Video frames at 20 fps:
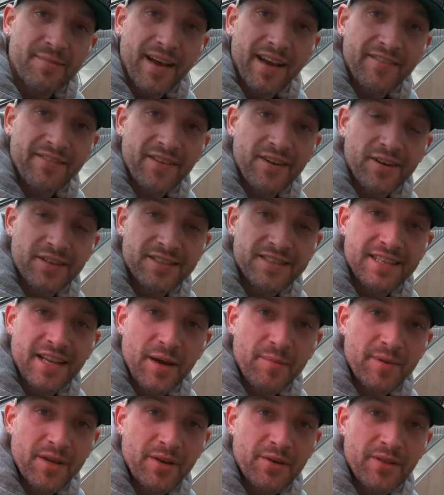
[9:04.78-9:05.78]
my first
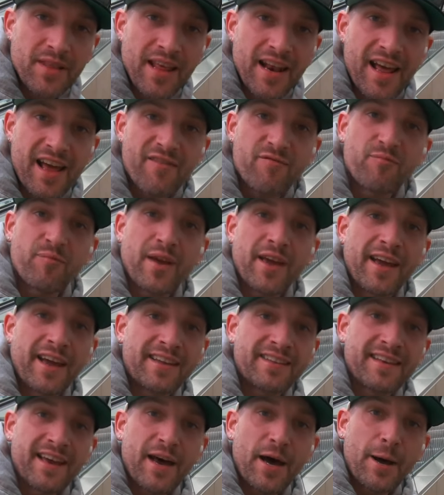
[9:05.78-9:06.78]
W that I
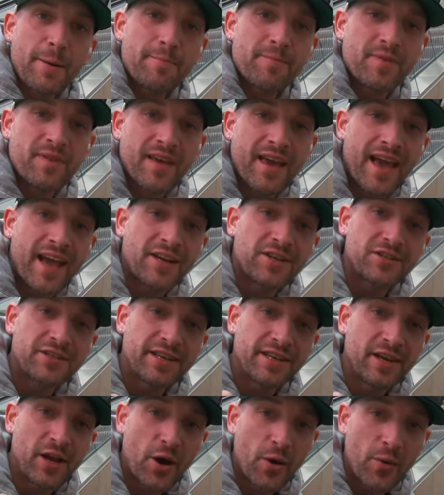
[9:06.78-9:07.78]
picked up to
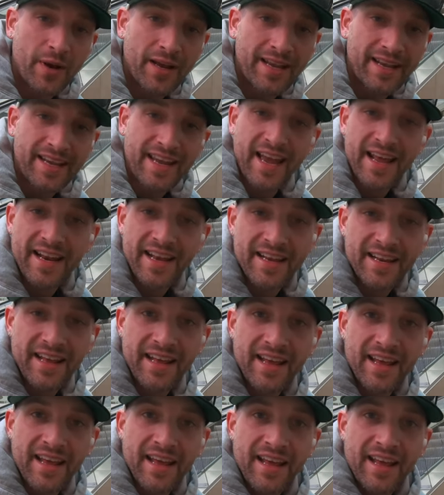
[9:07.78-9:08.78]
actually go and get it.
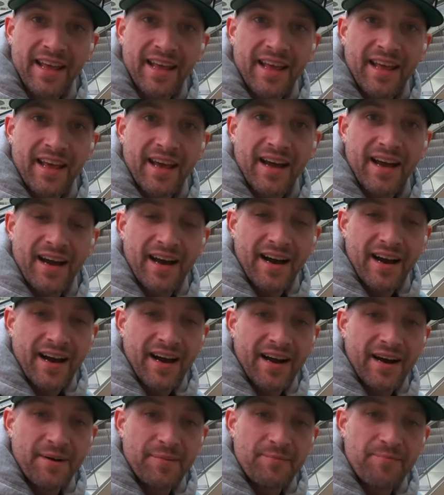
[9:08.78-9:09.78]

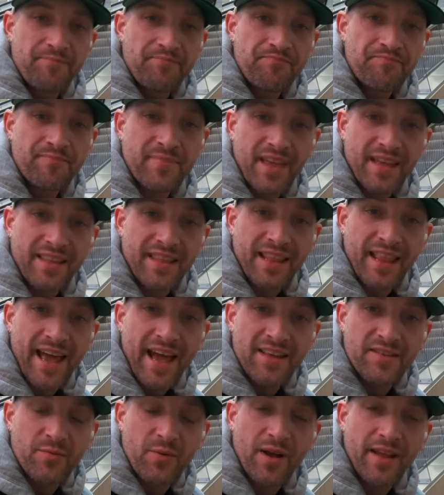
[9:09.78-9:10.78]
Um, the
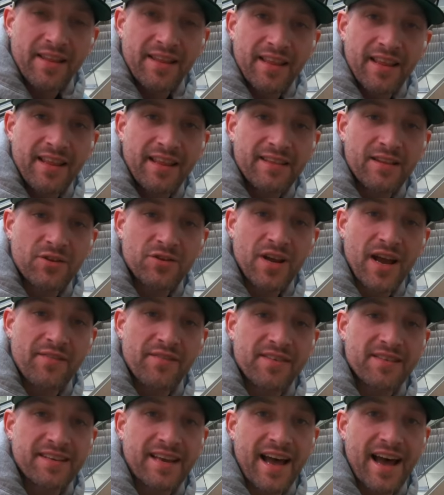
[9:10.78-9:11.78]
last one,
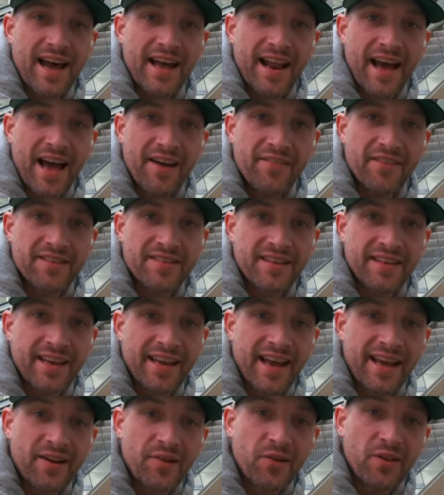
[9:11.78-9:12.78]
Travis Scott,
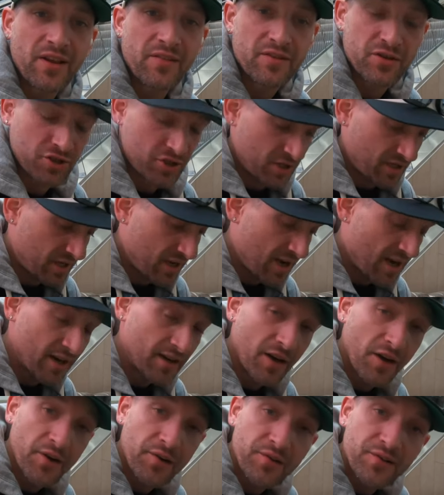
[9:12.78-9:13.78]
obviously. I don't live in
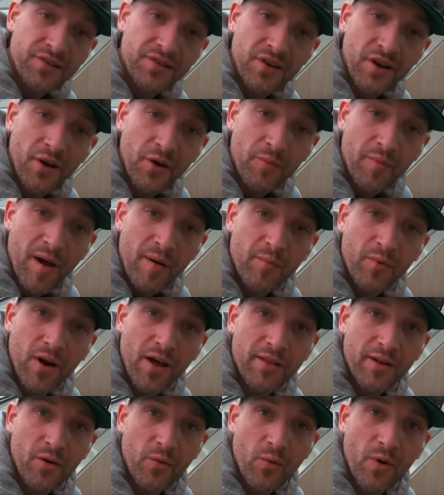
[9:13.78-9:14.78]
Chicago, so my
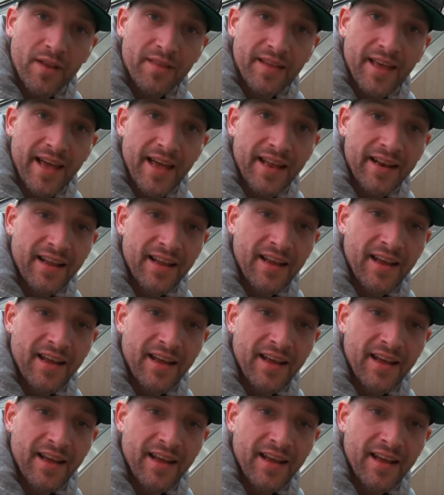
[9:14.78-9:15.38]
brother won that